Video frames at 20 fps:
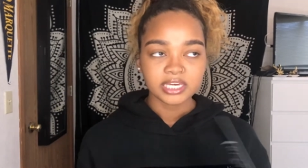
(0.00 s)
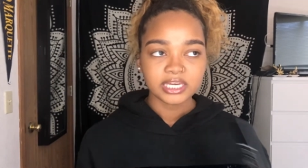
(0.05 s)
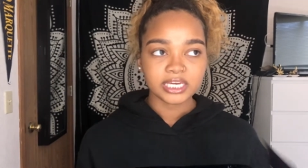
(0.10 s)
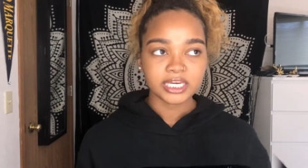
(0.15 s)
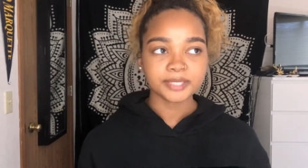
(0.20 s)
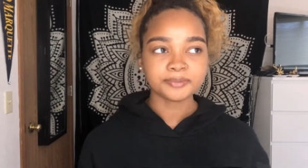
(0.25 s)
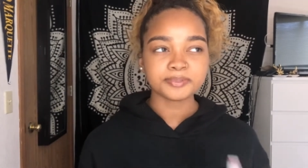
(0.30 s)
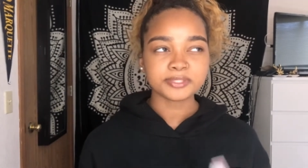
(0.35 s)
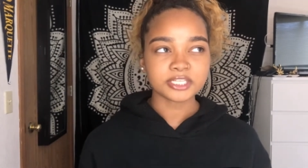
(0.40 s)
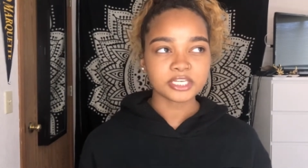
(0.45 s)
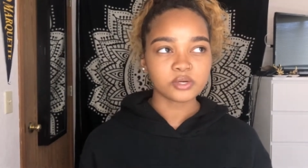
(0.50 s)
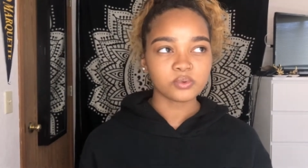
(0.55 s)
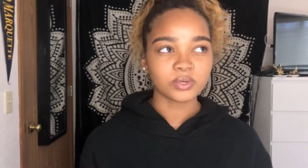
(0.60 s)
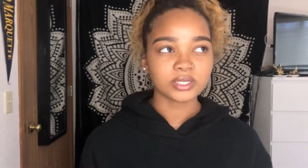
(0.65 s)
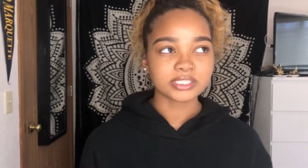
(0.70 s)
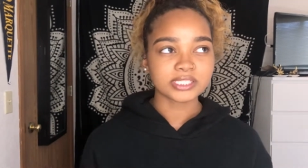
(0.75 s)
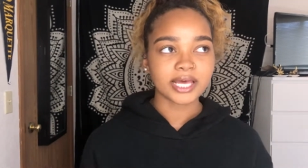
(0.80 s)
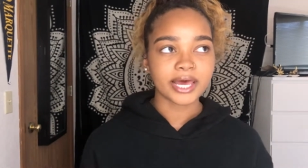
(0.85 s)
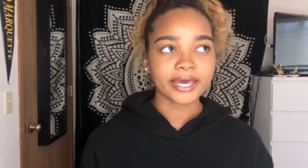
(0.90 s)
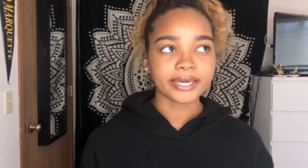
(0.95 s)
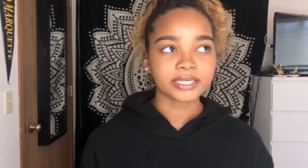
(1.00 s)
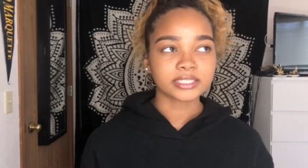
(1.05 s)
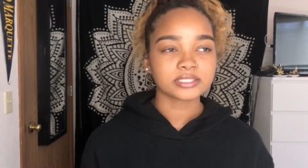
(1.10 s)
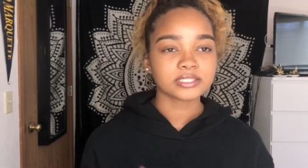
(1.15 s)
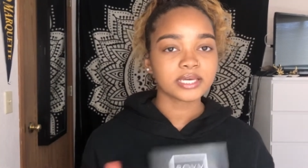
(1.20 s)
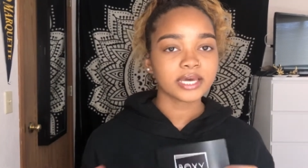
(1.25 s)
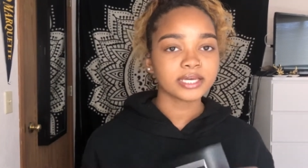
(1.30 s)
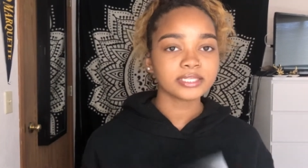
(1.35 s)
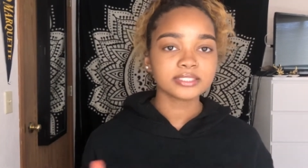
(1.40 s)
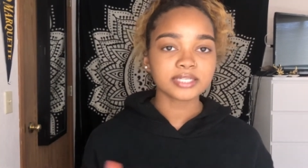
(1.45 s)
Ipsy was like
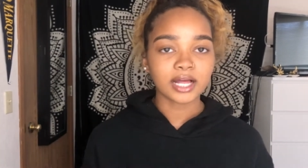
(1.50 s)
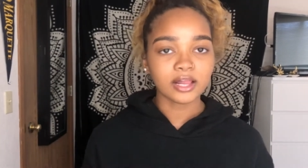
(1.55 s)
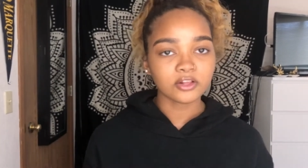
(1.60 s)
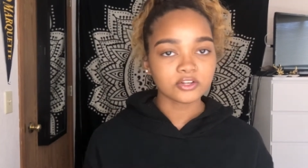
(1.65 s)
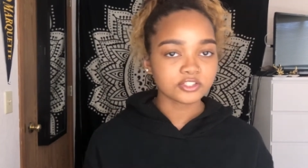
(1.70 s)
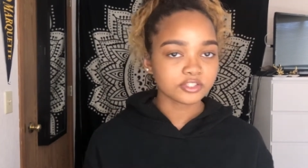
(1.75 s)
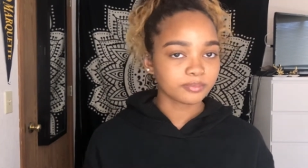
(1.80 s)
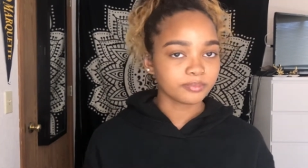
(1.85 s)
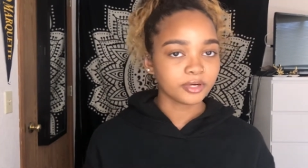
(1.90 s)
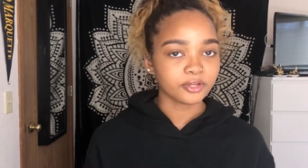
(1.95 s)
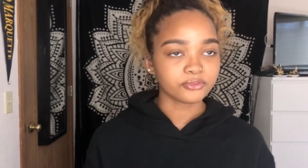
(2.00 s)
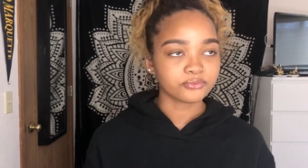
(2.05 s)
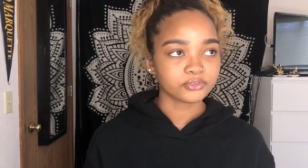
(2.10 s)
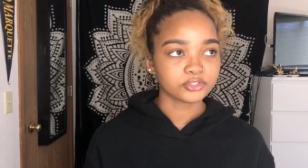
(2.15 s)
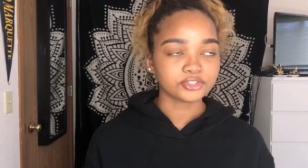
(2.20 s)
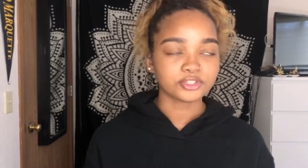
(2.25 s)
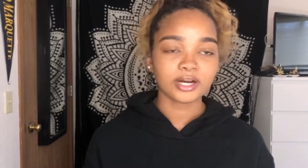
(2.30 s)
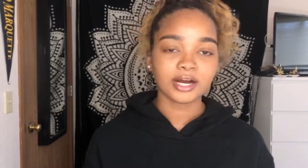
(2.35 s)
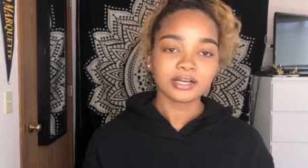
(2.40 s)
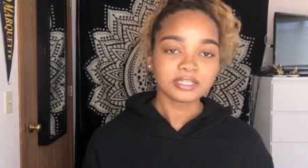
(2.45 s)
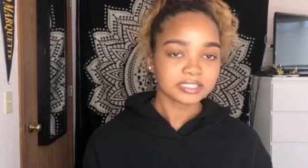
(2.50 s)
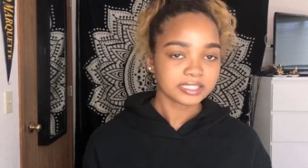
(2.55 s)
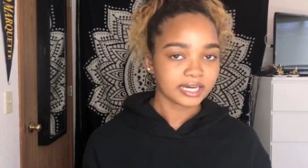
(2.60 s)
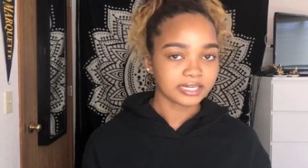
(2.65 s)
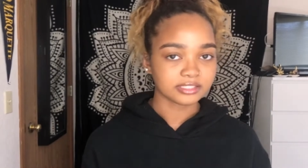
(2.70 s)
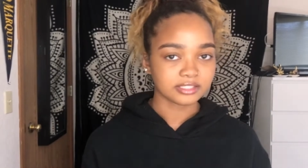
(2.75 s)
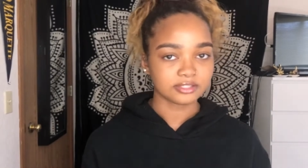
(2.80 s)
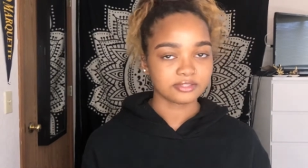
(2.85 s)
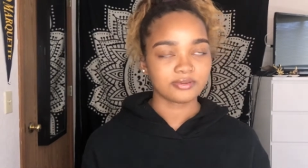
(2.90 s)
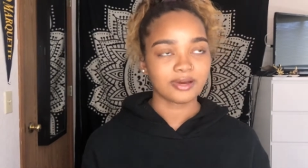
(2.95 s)
$10 a month for trial
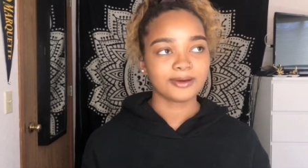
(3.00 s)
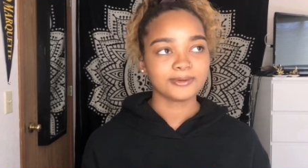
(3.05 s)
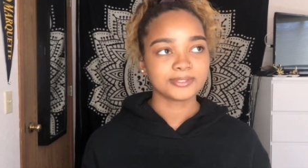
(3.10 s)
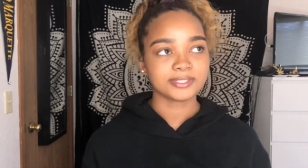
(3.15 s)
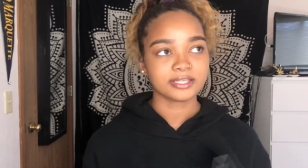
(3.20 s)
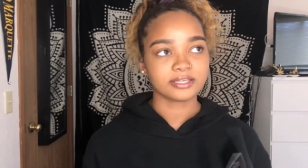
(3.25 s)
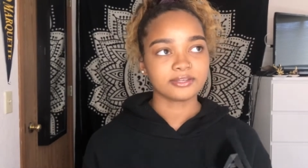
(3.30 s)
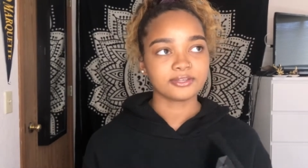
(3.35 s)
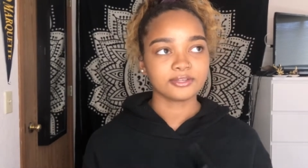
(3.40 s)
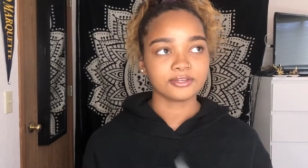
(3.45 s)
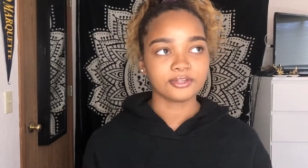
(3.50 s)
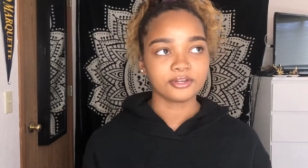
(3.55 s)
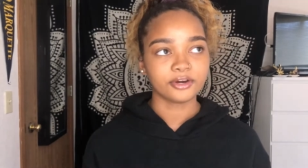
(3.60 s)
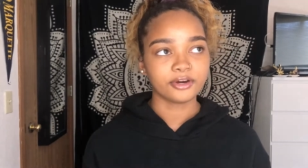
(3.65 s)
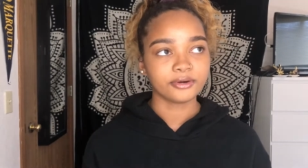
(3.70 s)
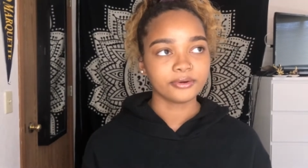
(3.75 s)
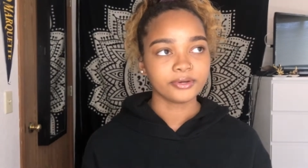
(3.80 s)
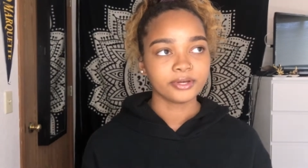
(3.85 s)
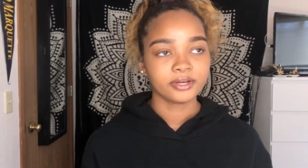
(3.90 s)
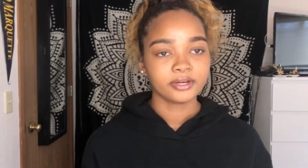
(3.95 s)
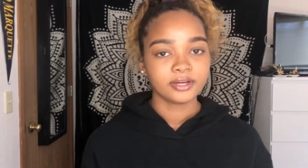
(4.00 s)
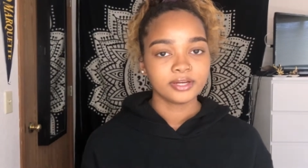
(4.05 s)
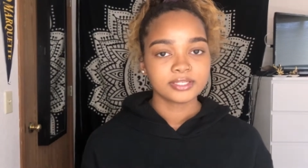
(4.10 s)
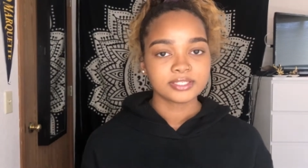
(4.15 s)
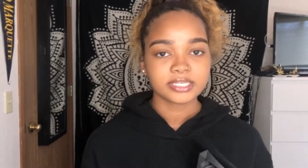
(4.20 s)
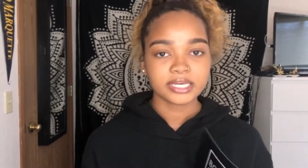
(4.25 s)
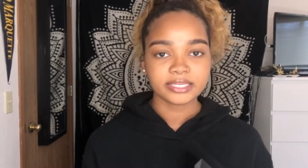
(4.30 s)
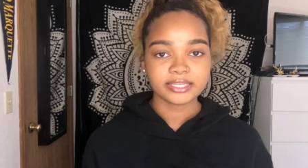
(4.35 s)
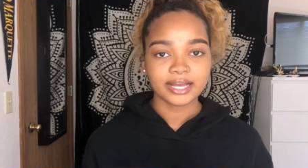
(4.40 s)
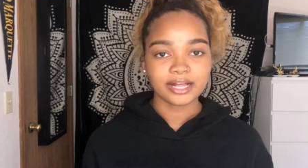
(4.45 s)
sizes. So I was thinking, you know,
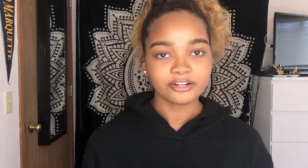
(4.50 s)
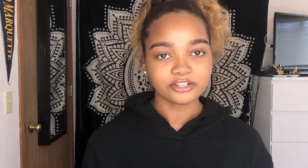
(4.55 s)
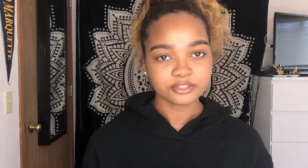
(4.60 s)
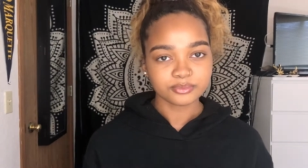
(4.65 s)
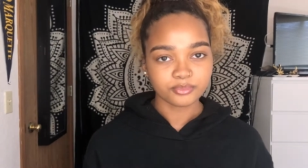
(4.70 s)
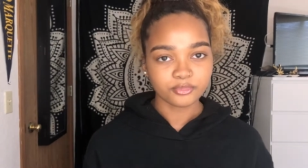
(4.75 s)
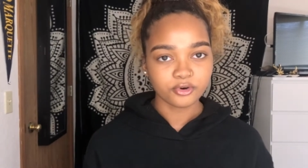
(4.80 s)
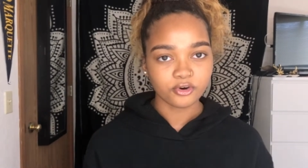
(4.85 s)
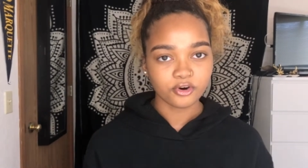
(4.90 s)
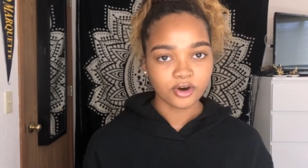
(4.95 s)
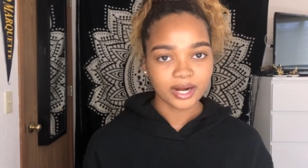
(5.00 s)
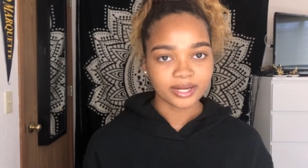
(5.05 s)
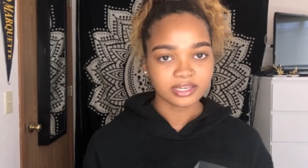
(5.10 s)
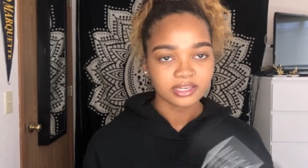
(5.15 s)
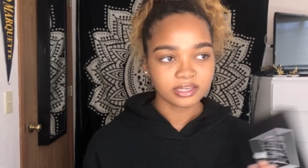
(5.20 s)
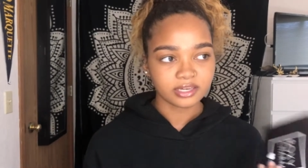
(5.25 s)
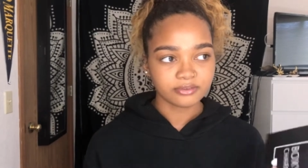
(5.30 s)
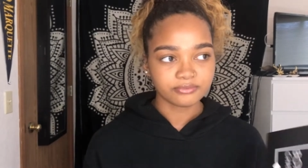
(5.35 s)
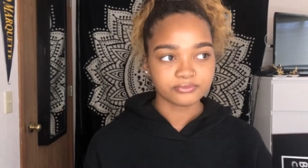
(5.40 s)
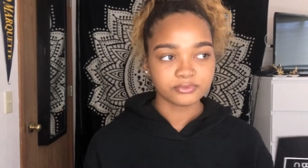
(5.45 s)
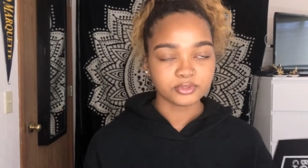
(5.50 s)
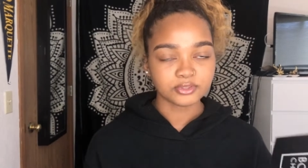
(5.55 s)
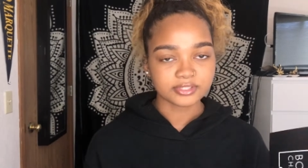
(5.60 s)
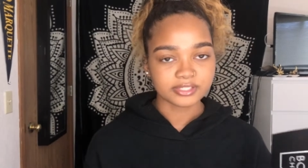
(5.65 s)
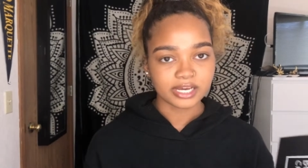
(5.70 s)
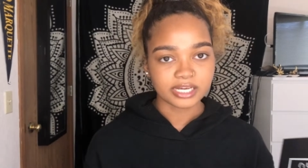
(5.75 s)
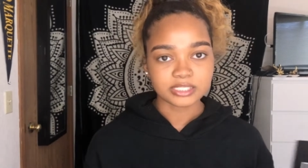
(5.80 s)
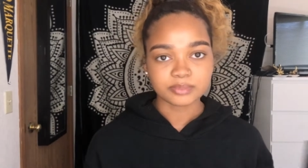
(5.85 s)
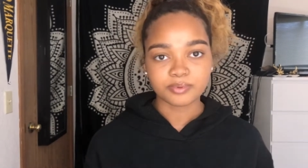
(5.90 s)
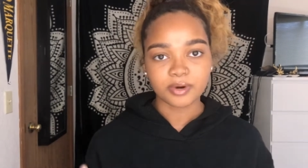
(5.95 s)
$10 more, I could get
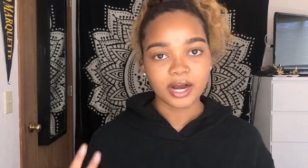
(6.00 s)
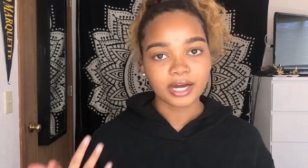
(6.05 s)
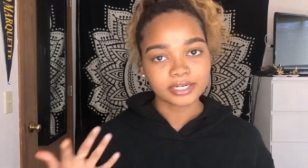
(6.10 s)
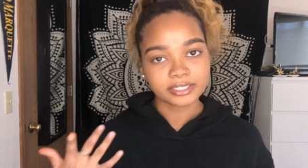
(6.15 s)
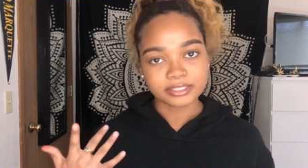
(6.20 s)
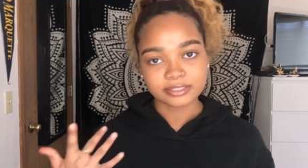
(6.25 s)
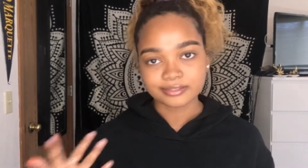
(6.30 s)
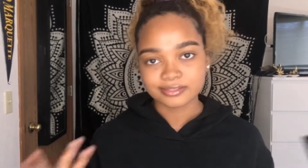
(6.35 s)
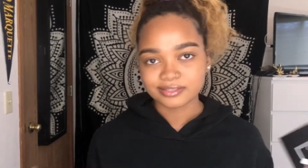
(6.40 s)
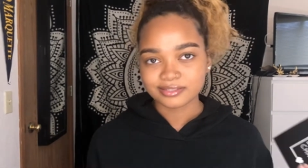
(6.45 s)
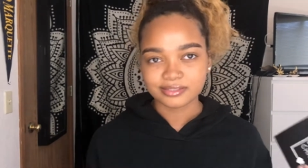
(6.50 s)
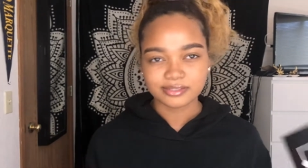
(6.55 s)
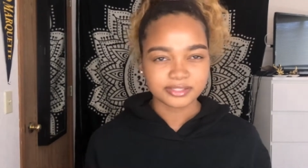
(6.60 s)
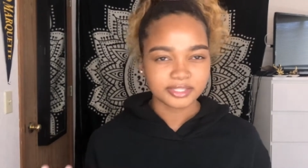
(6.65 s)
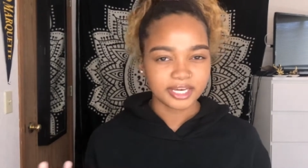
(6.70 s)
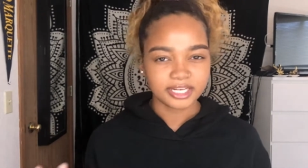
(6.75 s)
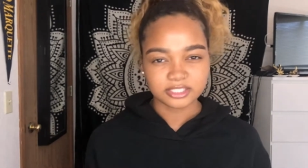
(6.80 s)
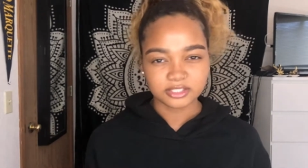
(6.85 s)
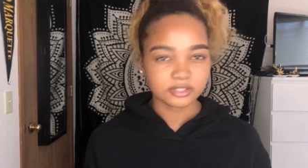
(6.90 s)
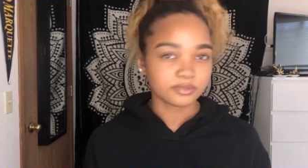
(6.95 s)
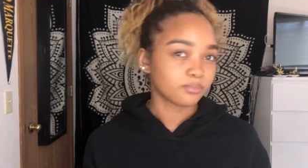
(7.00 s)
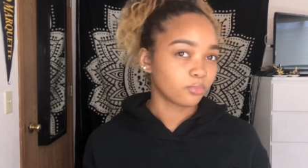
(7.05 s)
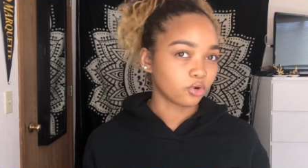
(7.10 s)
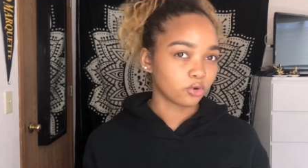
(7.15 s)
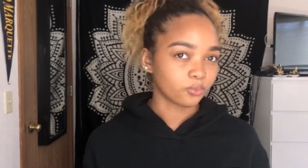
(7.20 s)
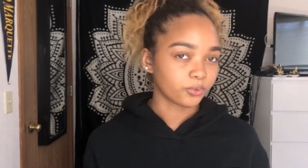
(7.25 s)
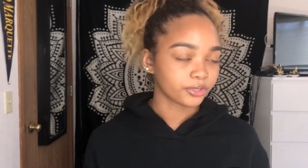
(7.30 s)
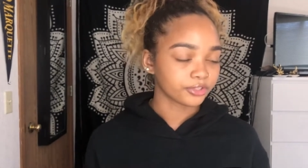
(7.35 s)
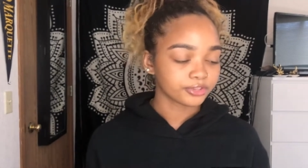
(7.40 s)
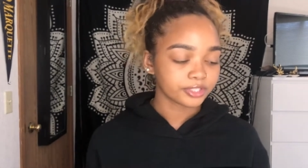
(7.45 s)
full-size products. That's more
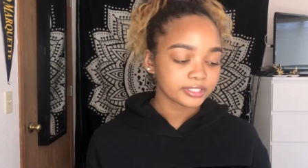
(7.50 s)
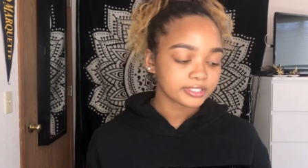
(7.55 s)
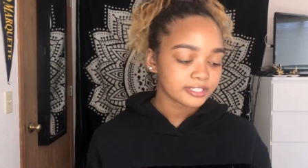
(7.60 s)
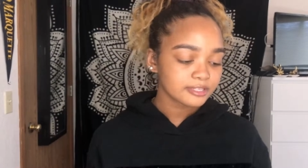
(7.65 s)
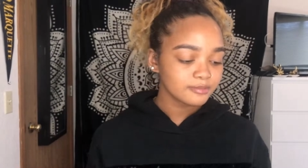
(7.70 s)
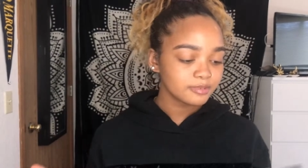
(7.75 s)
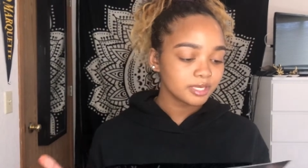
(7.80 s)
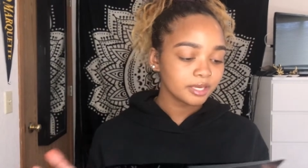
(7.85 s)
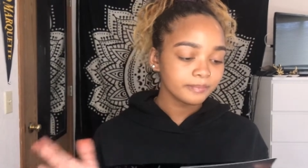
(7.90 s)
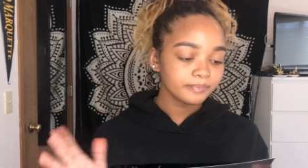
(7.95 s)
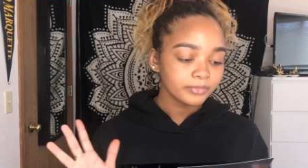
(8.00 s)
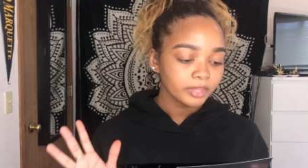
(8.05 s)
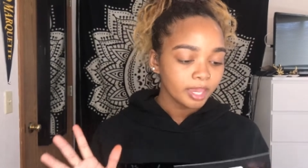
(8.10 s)
worth it to me.